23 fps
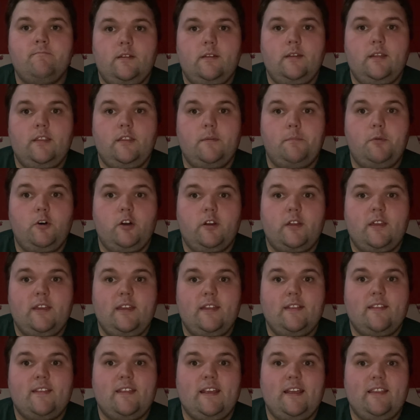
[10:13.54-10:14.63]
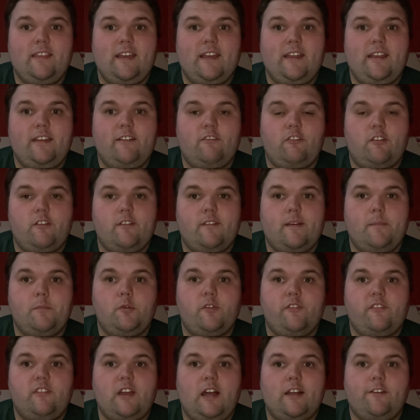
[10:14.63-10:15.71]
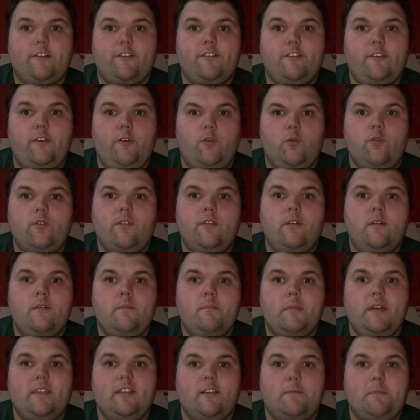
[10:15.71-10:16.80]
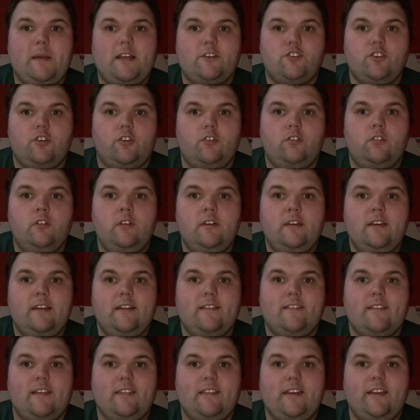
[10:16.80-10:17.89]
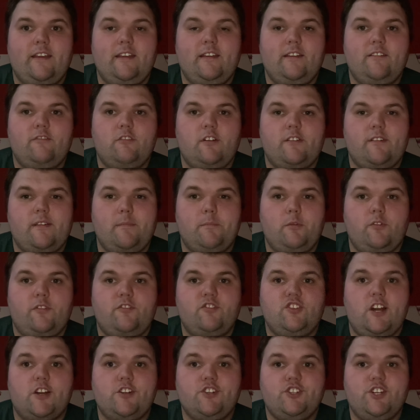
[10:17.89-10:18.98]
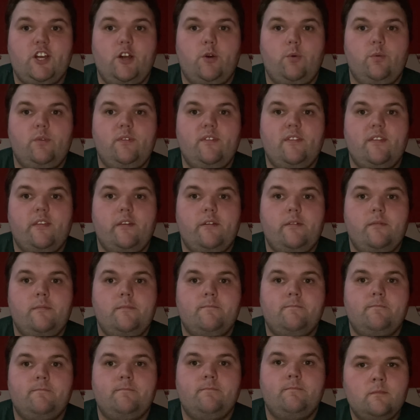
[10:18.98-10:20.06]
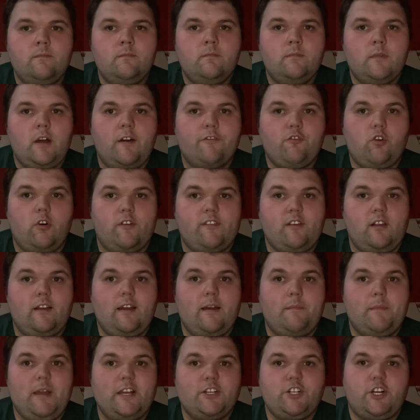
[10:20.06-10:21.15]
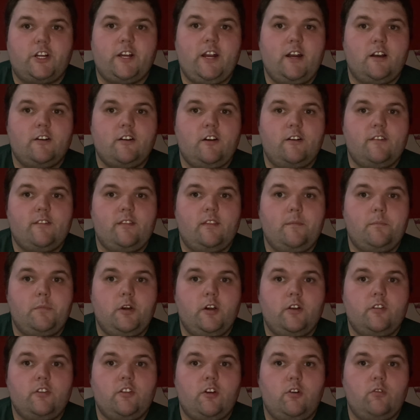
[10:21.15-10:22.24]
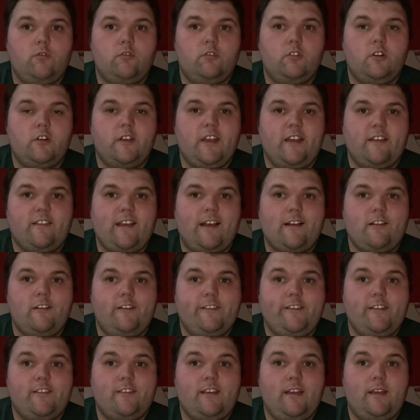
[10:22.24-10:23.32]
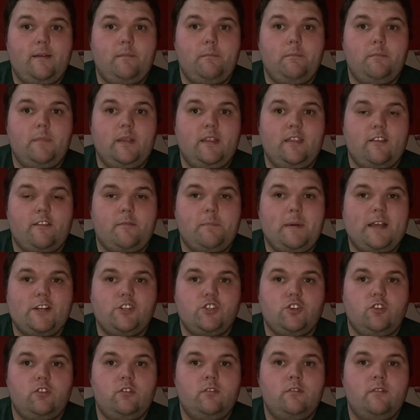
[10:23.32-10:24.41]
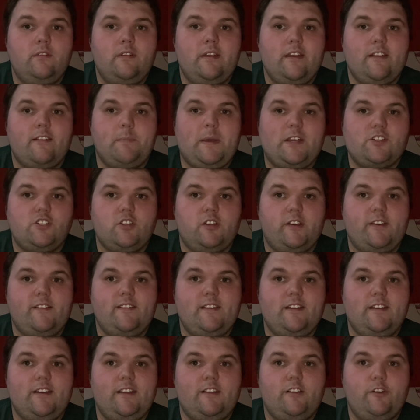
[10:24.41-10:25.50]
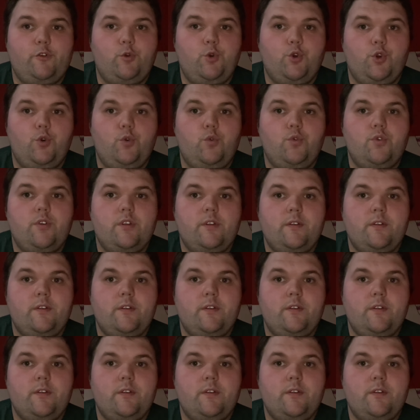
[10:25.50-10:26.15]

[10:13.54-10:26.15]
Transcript: In the book, it said that he resembles Dr. Seuss, but in the special, it said that he resembles Chuck Jones. Of course, a lot of major characters in the book don't look exactly the same in the special, especially Cindy Lou Who.